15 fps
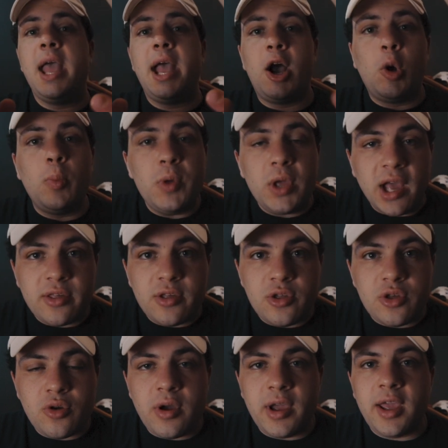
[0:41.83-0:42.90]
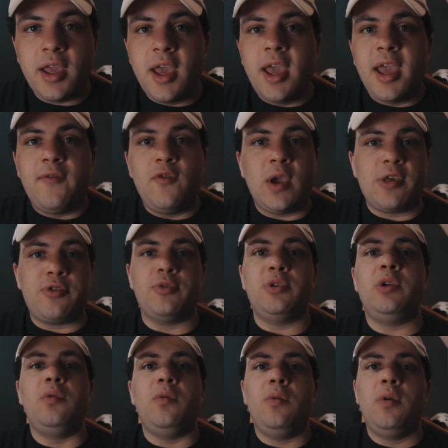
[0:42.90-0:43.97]
I hope you guys enjoy. If you guys are
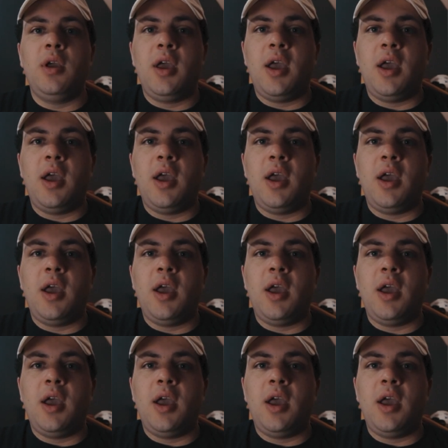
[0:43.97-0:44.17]
new,